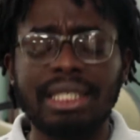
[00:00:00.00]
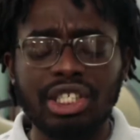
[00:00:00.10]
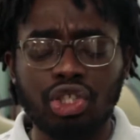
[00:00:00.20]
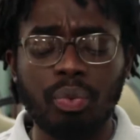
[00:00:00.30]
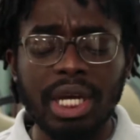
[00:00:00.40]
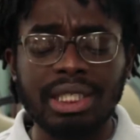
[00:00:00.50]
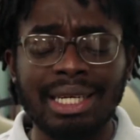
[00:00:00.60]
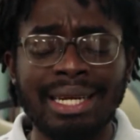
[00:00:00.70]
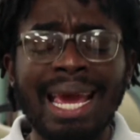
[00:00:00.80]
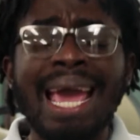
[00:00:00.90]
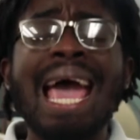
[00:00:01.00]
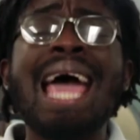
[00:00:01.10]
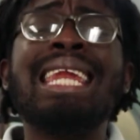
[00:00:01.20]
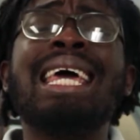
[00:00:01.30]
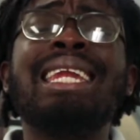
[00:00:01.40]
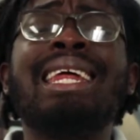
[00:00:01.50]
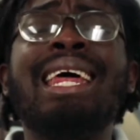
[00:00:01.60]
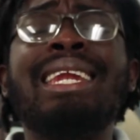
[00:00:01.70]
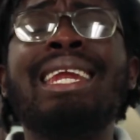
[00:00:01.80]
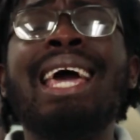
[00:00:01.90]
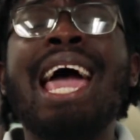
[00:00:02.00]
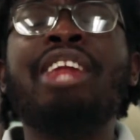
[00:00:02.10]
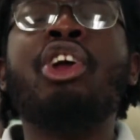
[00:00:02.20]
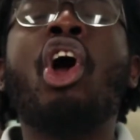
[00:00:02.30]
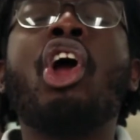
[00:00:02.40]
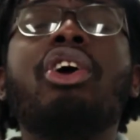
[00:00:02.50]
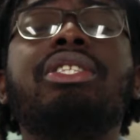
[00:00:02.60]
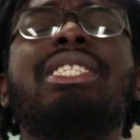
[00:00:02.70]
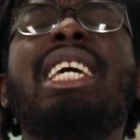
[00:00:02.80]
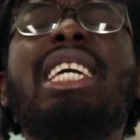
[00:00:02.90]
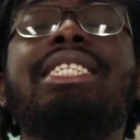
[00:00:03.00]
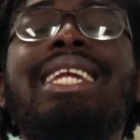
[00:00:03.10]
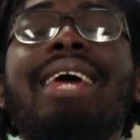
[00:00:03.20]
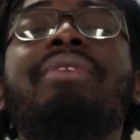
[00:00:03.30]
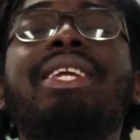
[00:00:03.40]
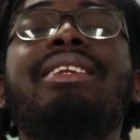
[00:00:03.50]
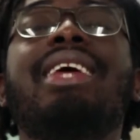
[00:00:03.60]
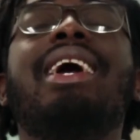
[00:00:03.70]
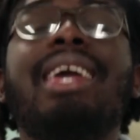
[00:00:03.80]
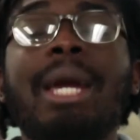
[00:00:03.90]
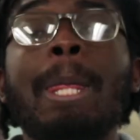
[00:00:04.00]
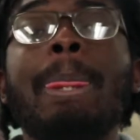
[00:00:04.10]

situations and hurts each and every day.